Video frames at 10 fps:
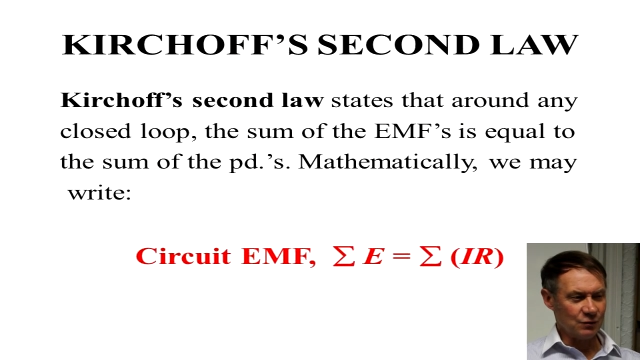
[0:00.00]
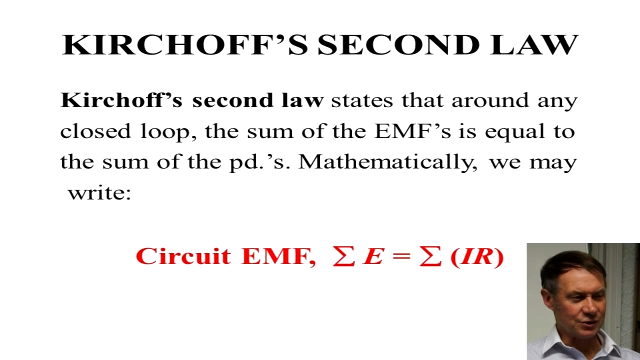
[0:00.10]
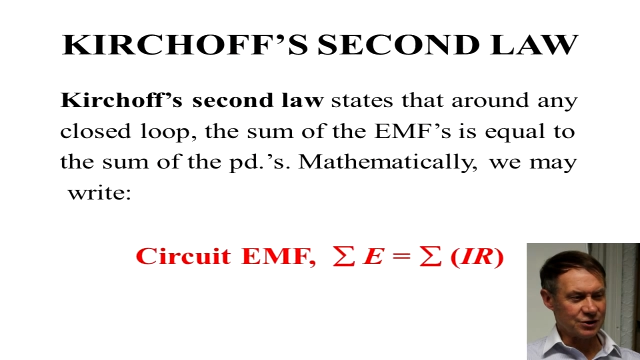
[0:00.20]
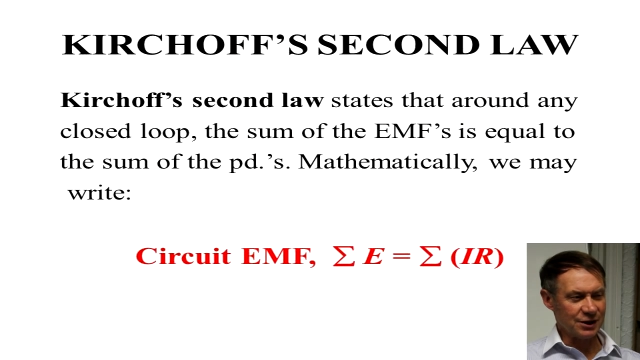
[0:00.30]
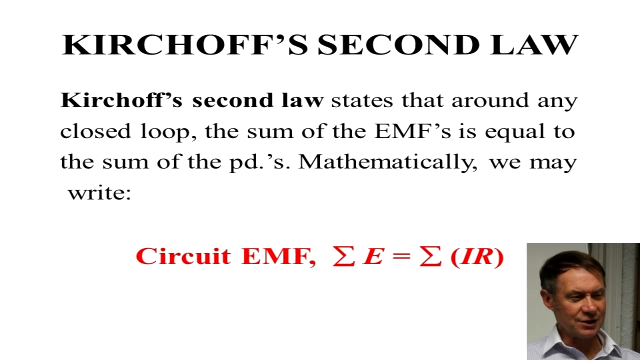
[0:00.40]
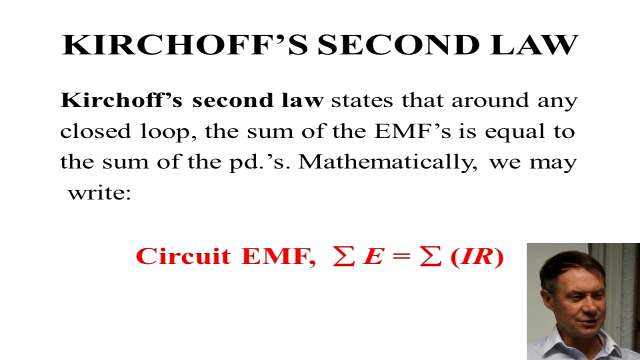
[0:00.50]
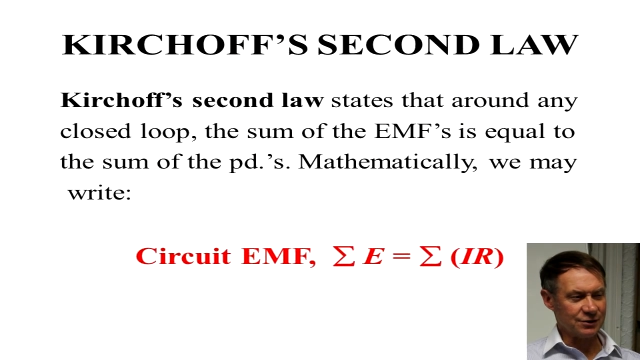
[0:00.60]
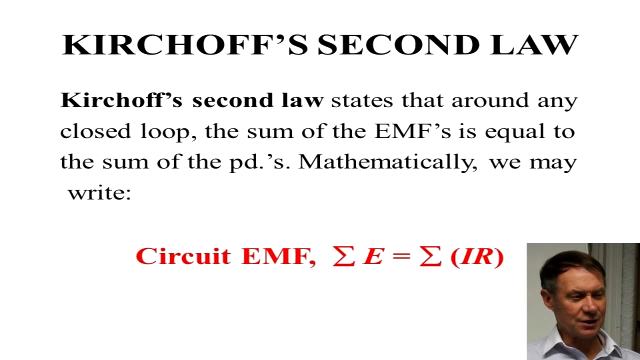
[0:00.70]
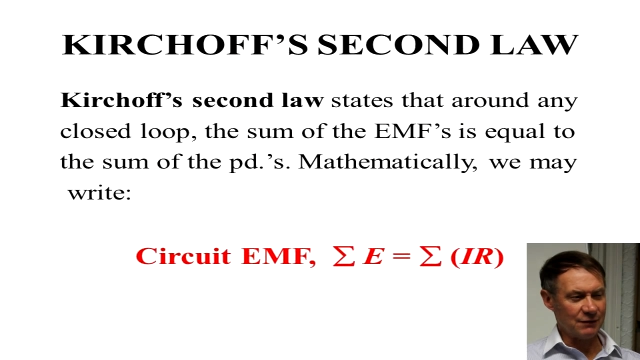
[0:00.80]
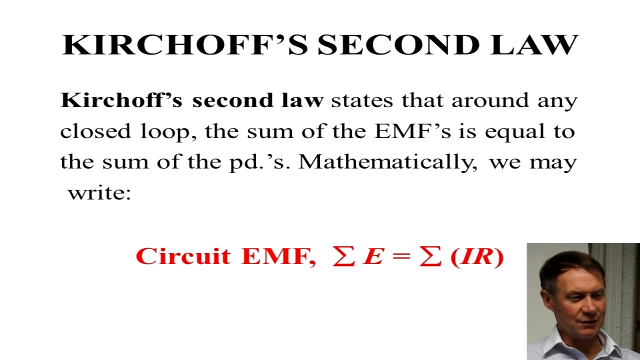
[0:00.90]
which states
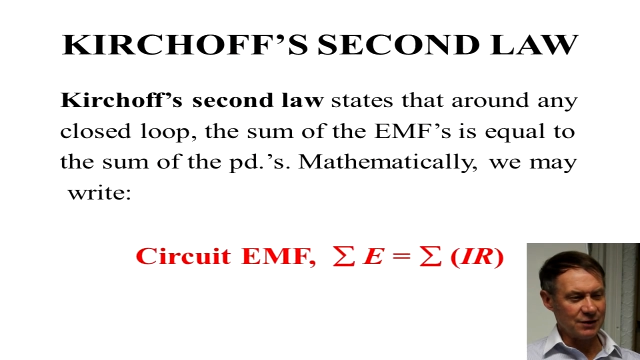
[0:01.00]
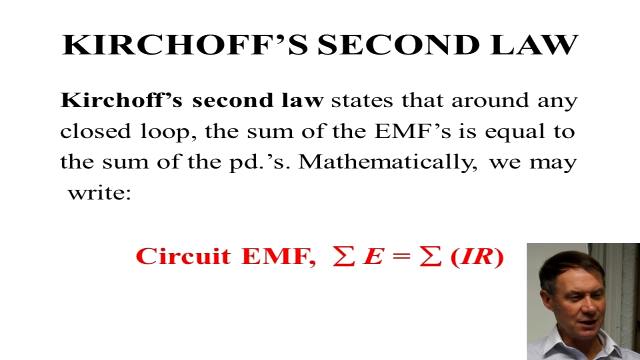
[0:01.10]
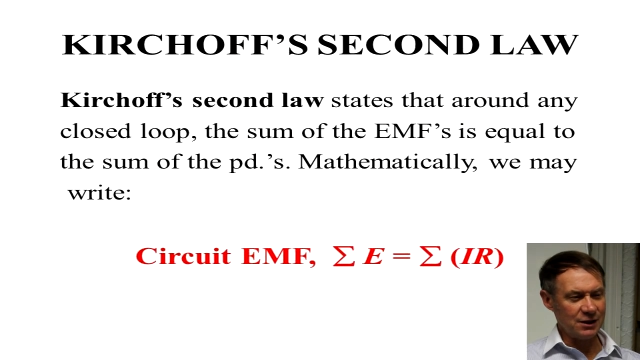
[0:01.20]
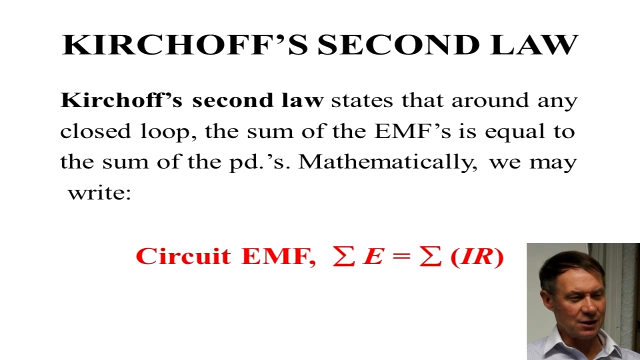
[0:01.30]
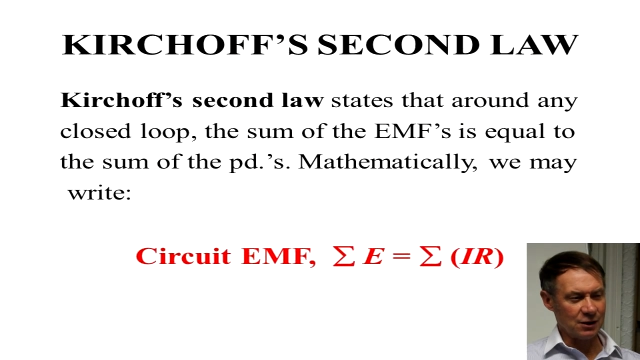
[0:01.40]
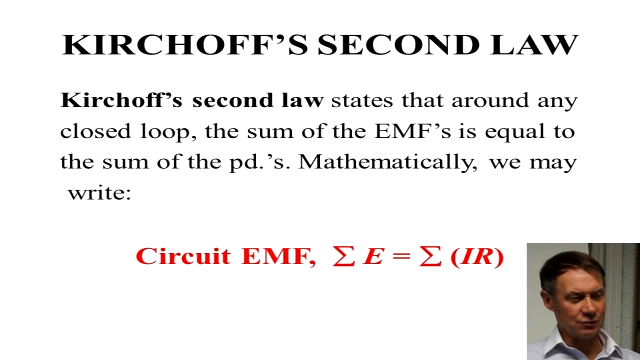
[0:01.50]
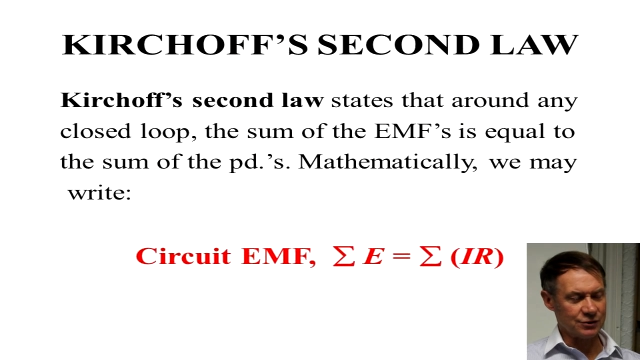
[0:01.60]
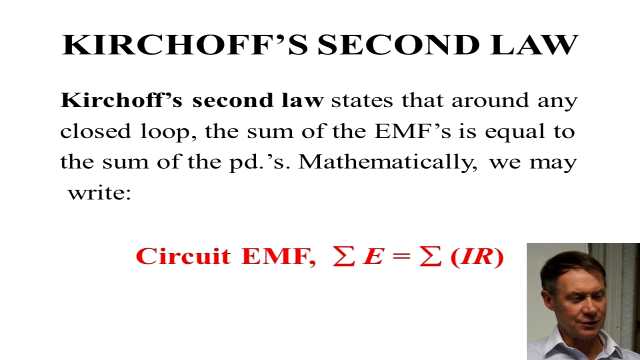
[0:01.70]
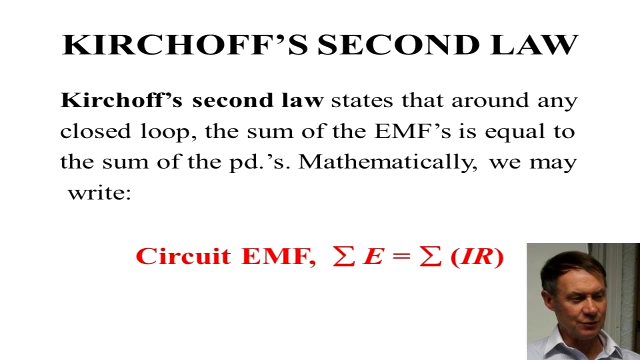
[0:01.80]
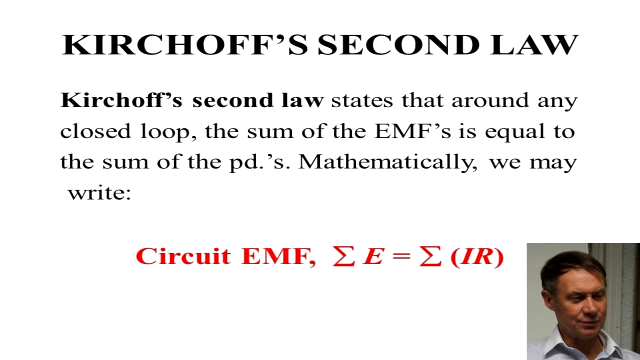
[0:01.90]
that around any
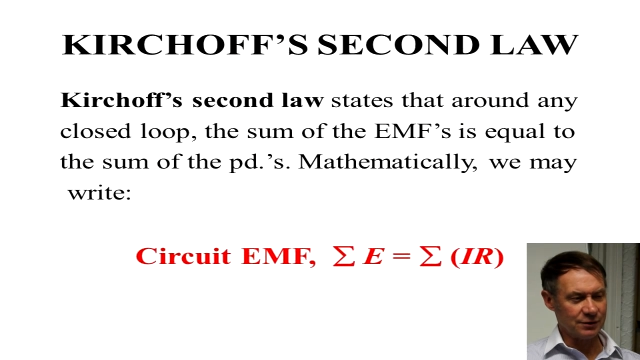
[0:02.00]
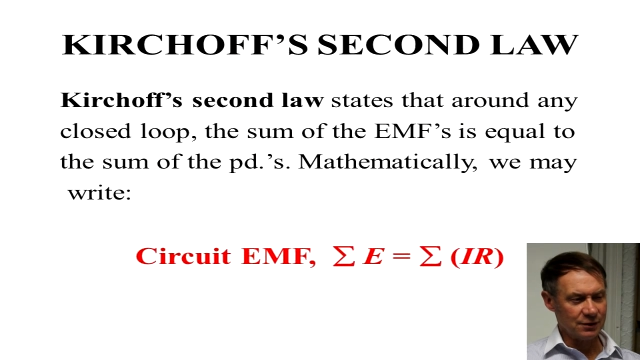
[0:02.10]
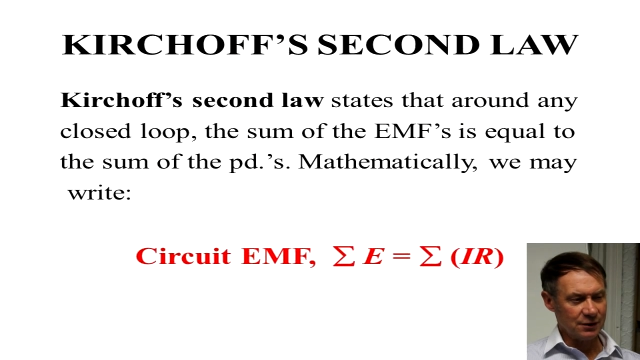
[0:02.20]
closed loop,